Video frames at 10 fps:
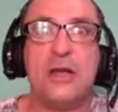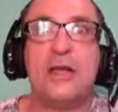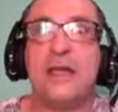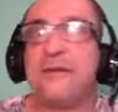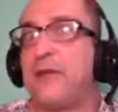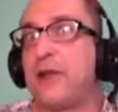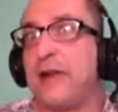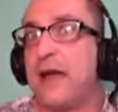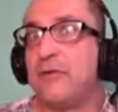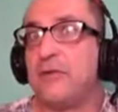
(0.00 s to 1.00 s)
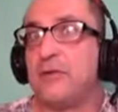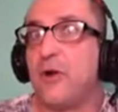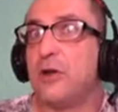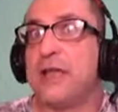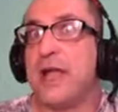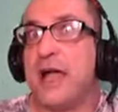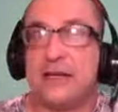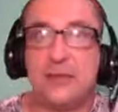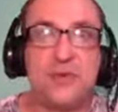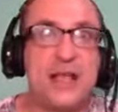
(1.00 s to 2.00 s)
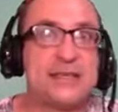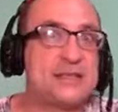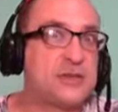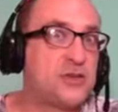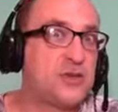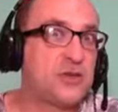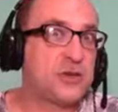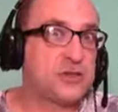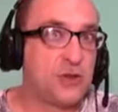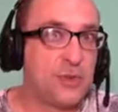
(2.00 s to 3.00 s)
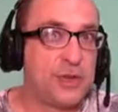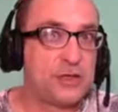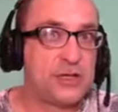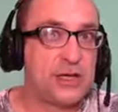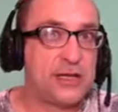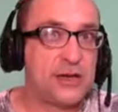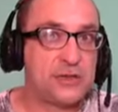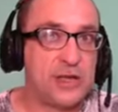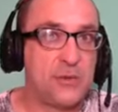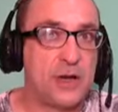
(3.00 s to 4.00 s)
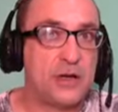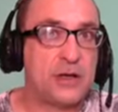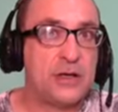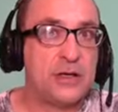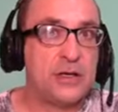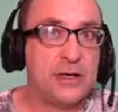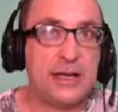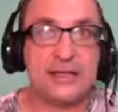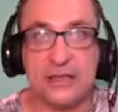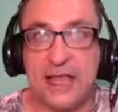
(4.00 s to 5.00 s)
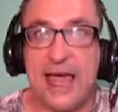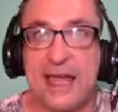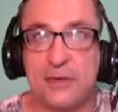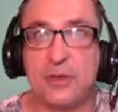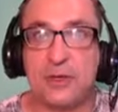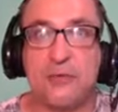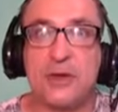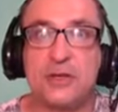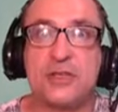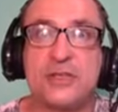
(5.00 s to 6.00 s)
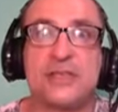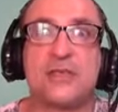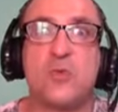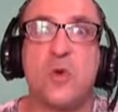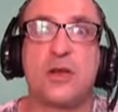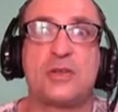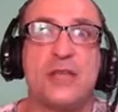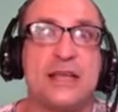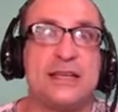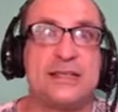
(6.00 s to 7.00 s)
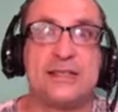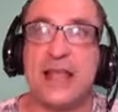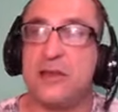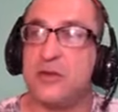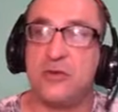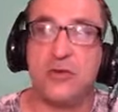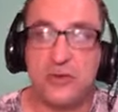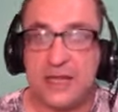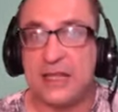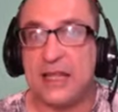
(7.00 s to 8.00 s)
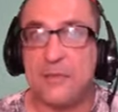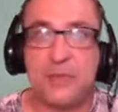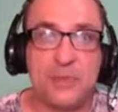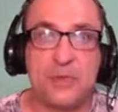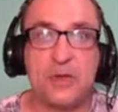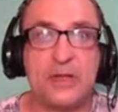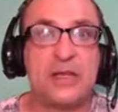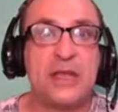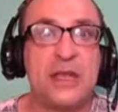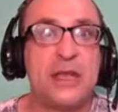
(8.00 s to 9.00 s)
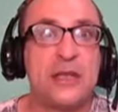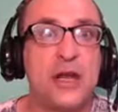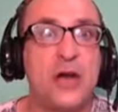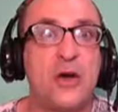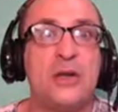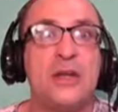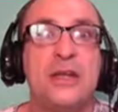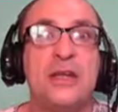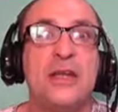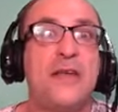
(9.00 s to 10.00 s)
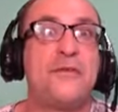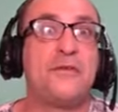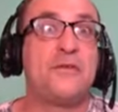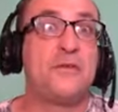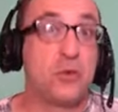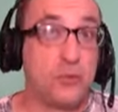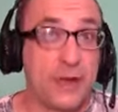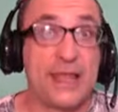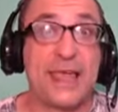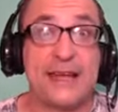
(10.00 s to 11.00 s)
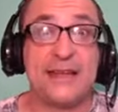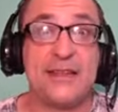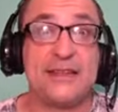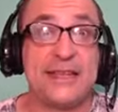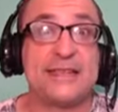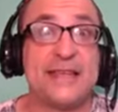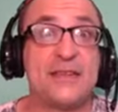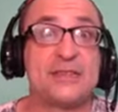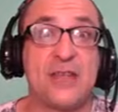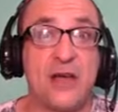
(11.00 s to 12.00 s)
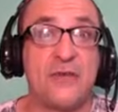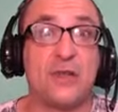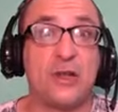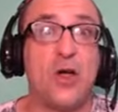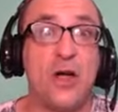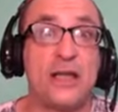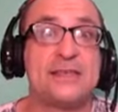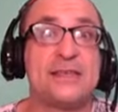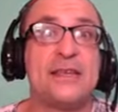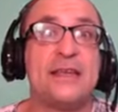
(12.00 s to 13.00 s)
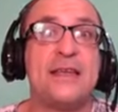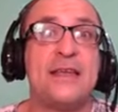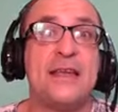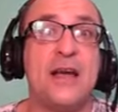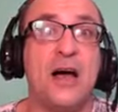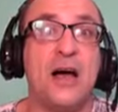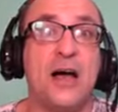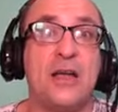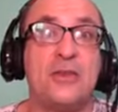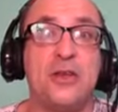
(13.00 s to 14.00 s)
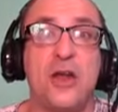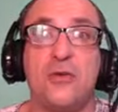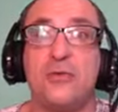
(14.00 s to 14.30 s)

He figured out early on in the process, there's usually a stool pigeon in there somewhere. And that's a lot of what the Russian system works on, is that you tell on people, and, if you really get into the details of the laws, to